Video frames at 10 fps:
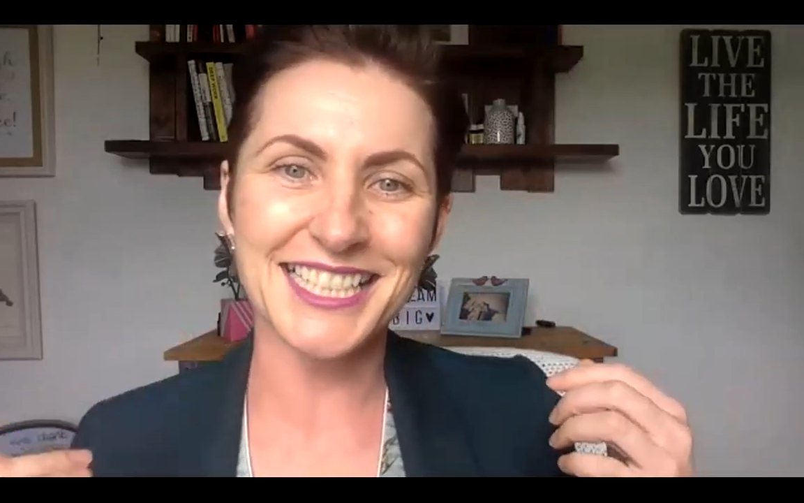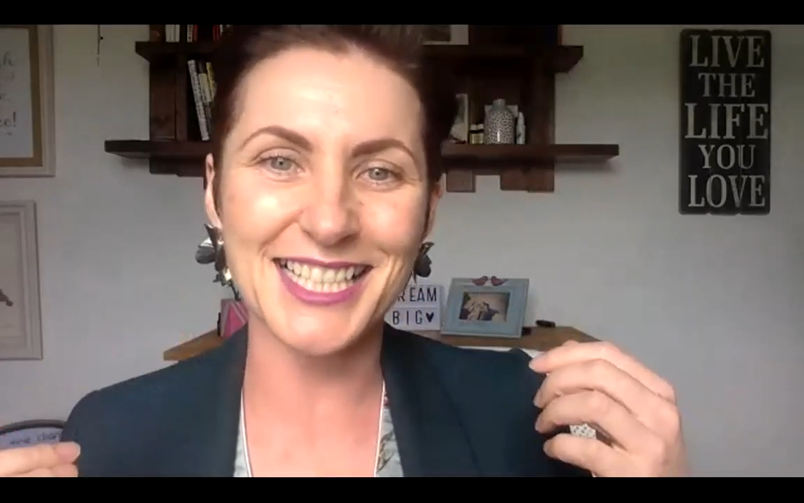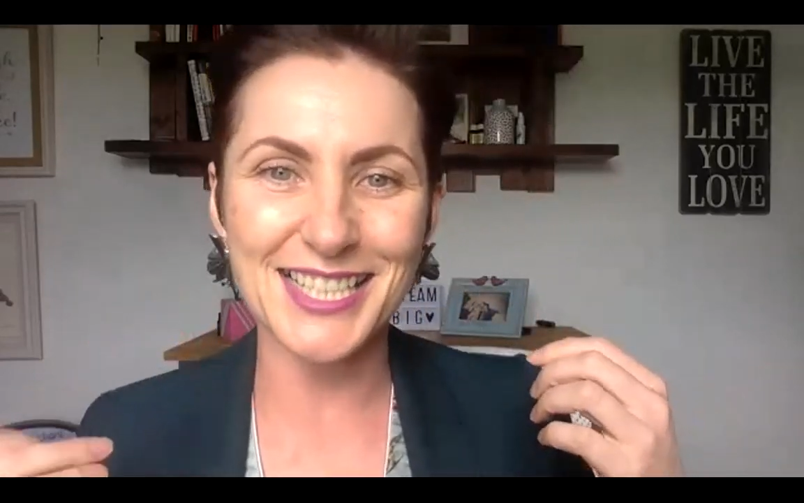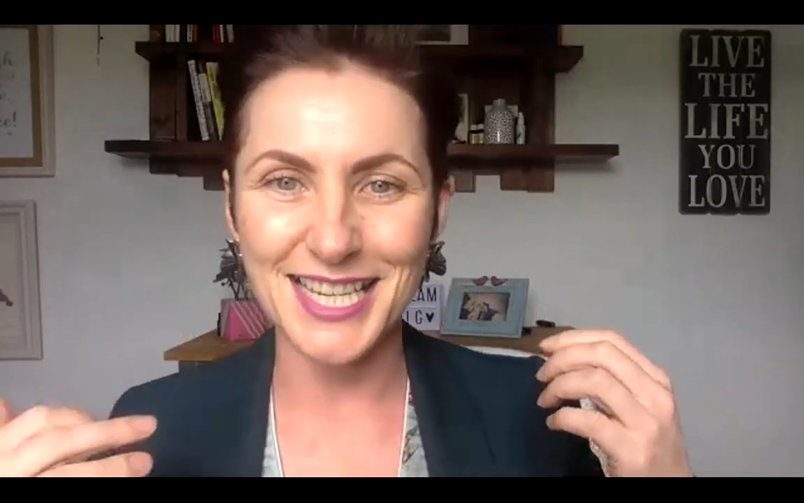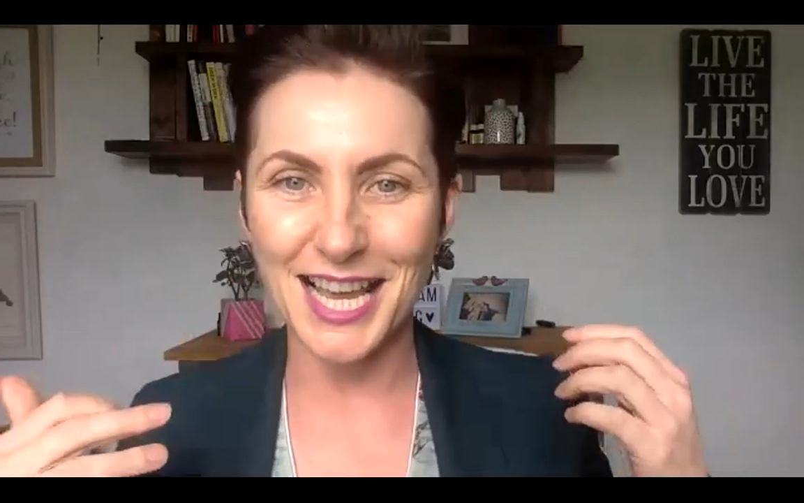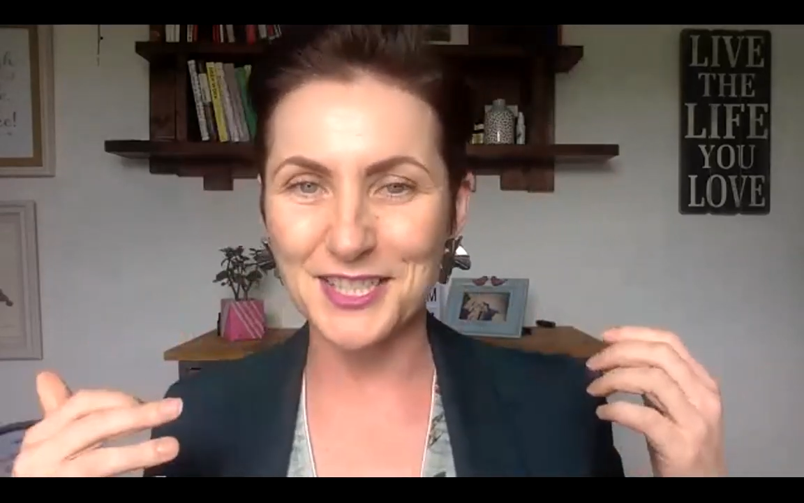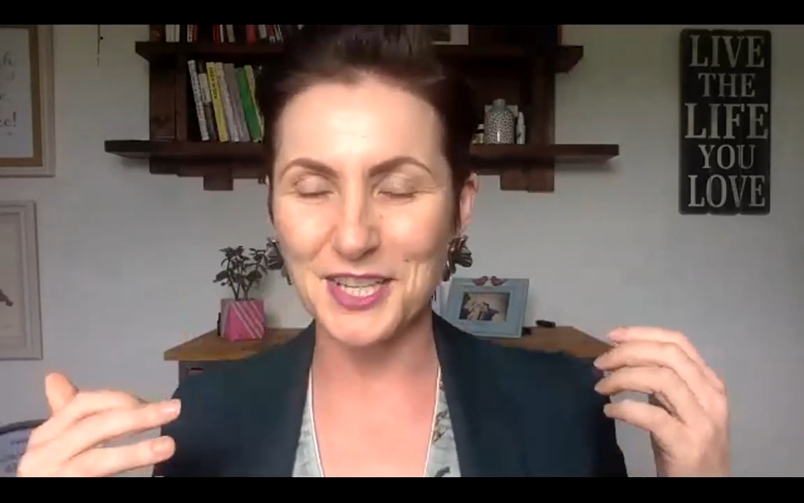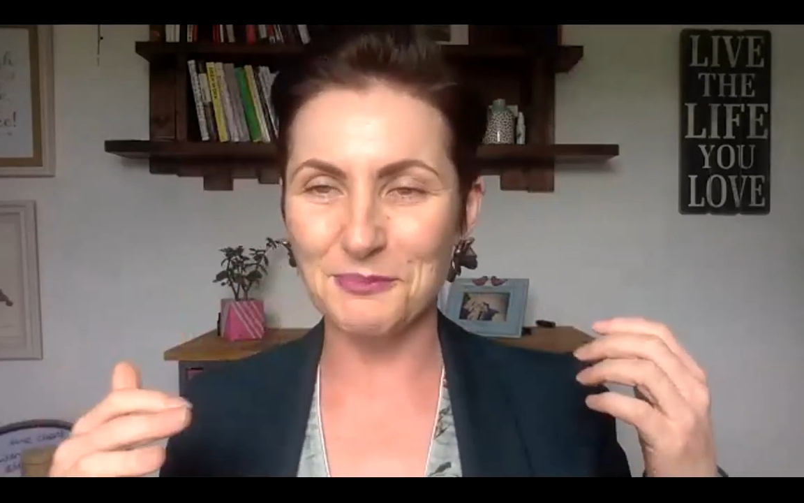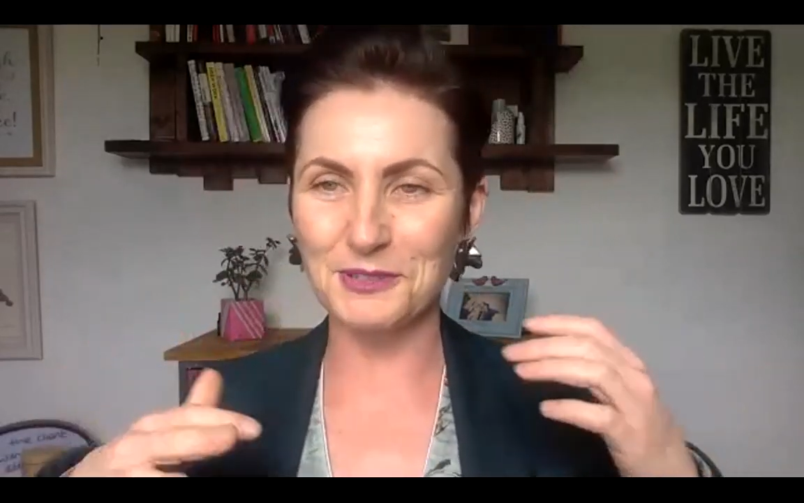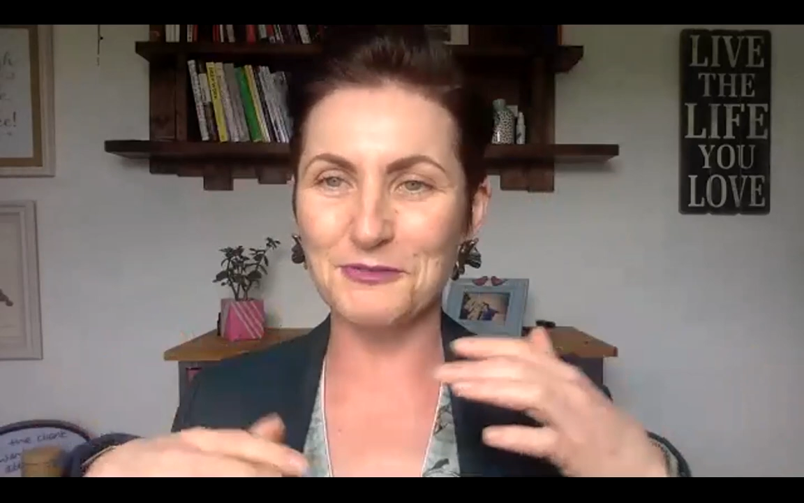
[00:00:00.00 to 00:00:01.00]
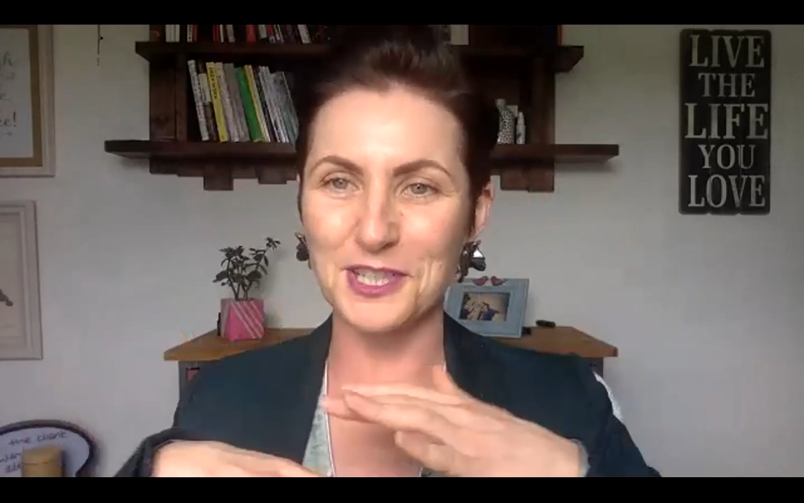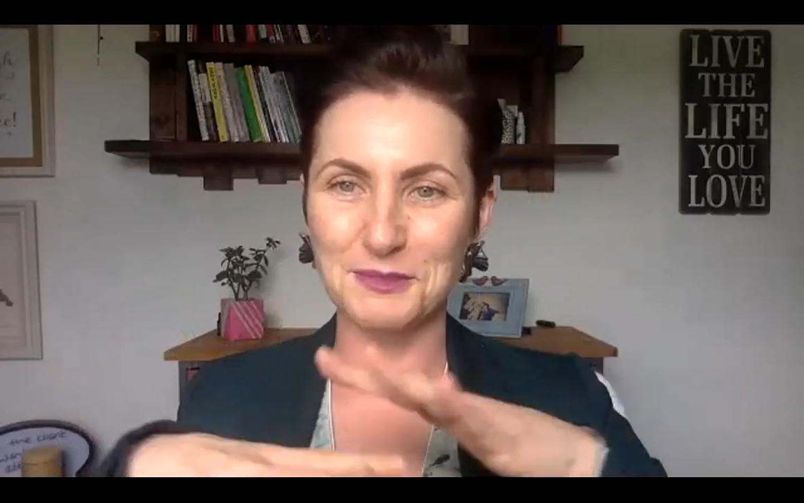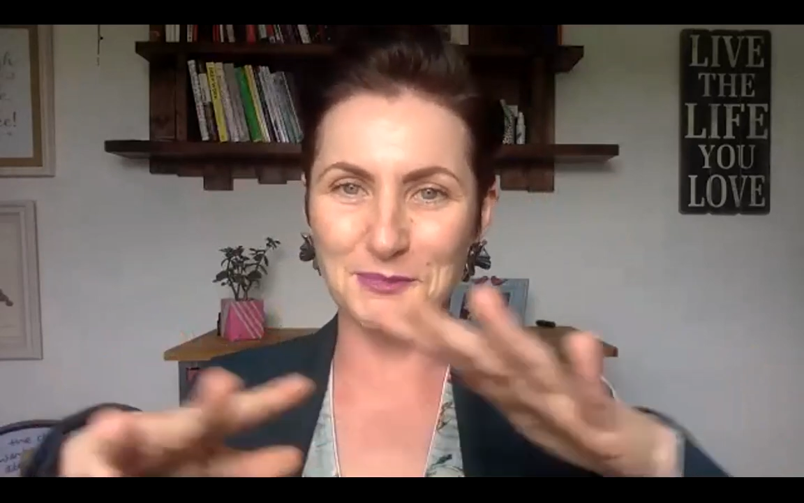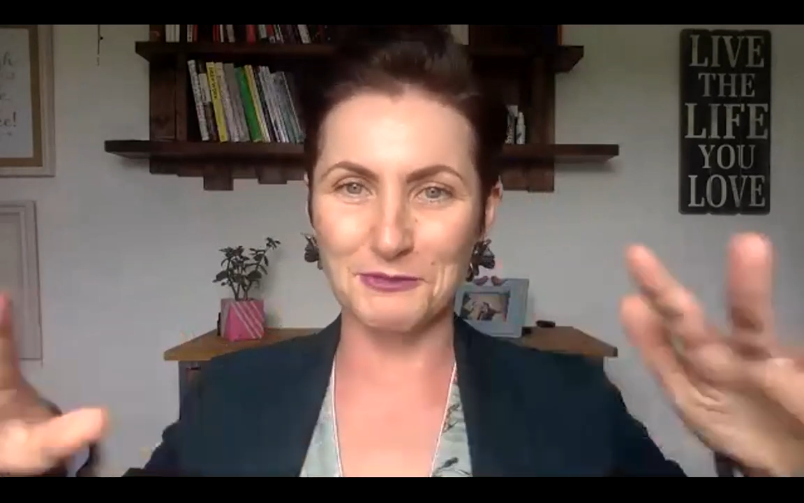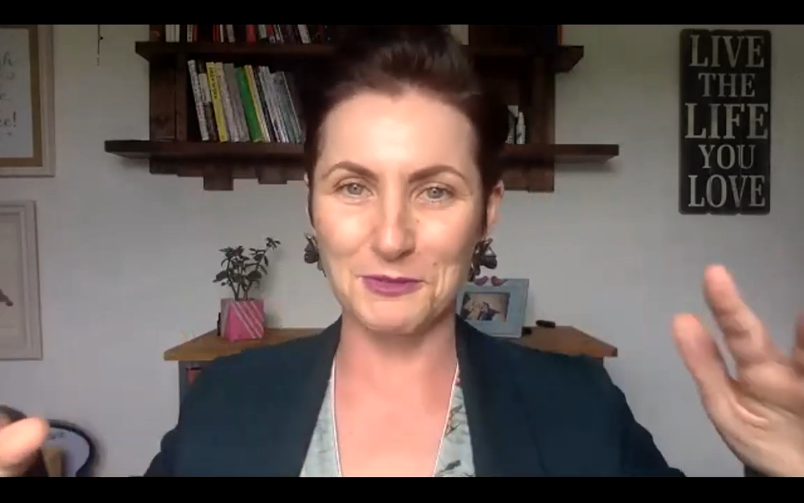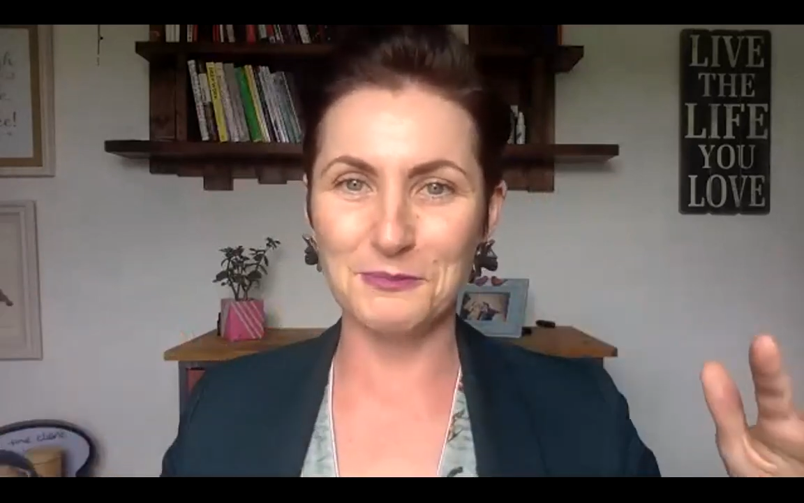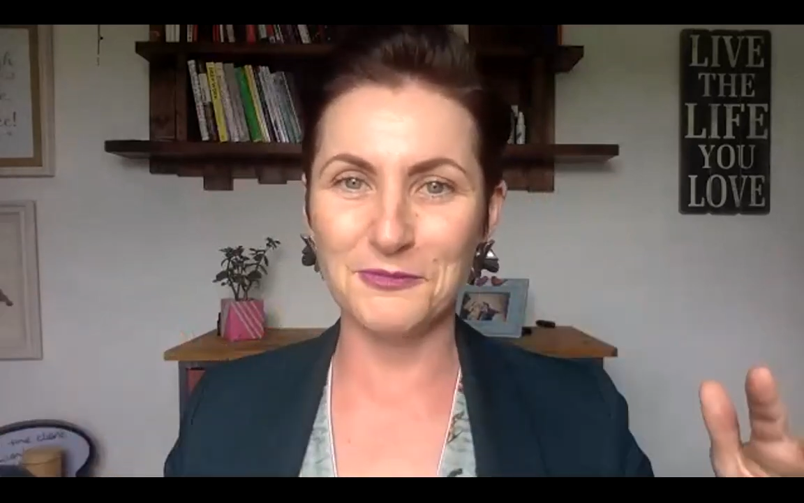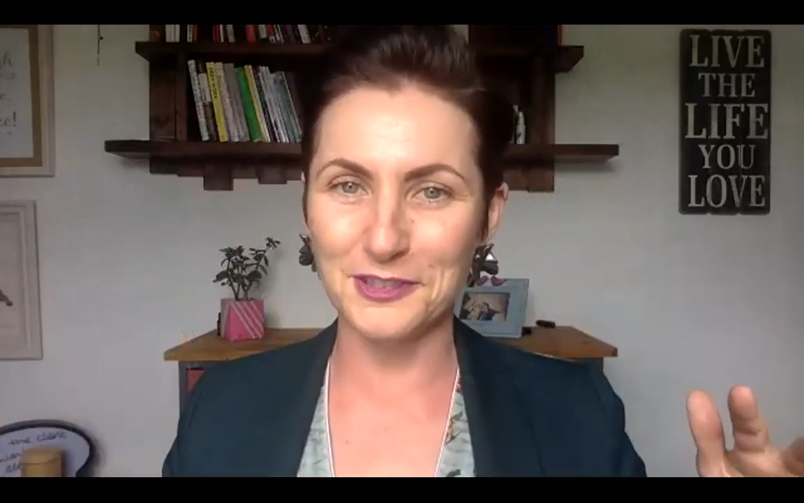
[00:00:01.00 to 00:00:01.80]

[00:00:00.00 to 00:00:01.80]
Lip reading: to stand up in front of a room